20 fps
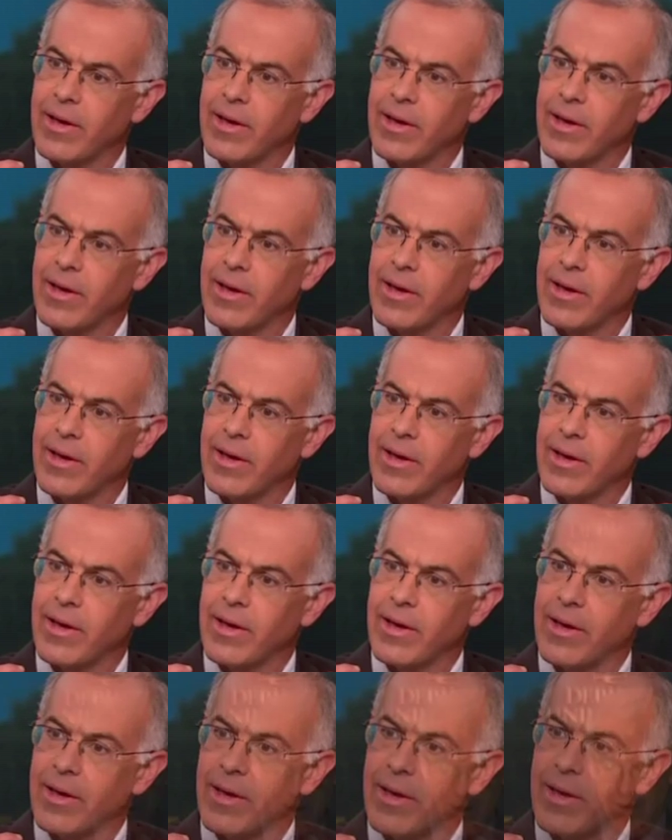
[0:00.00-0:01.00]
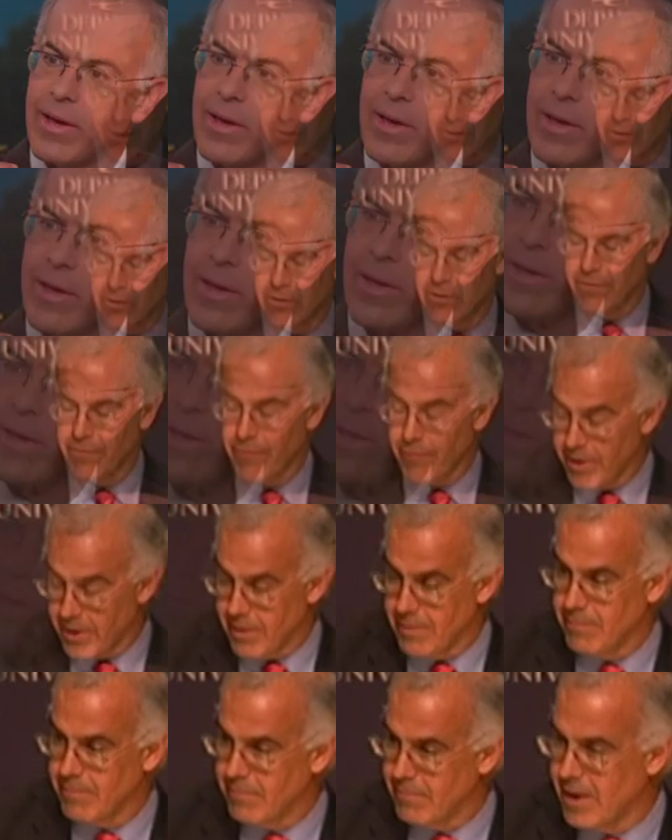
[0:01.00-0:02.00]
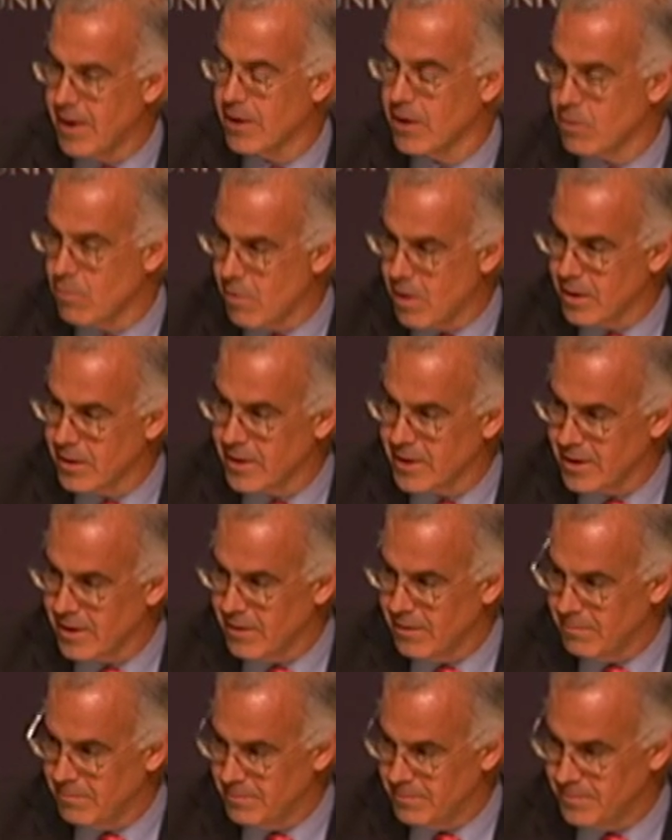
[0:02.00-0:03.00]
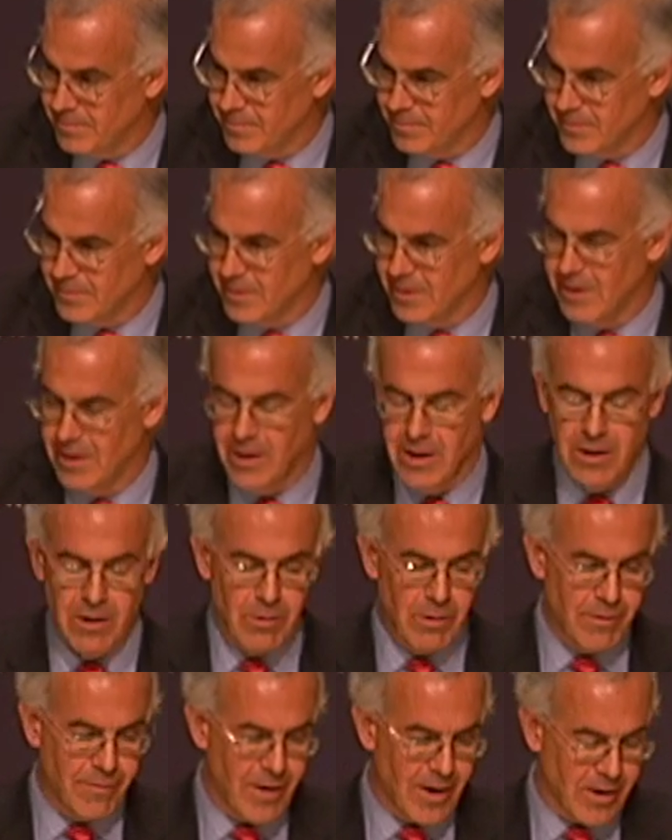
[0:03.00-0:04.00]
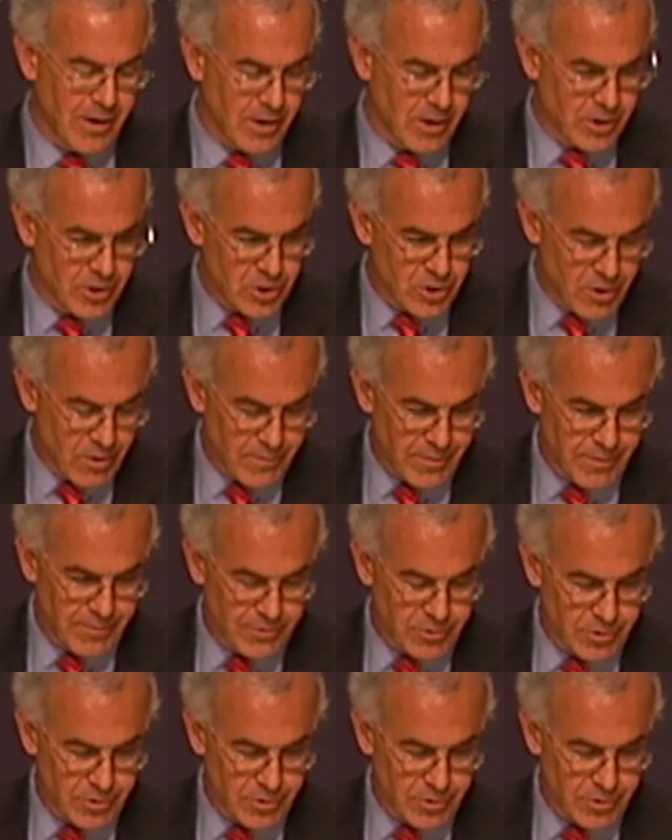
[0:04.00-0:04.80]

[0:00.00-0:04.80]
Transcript: government to enhance freedom and equality. We've had a conservative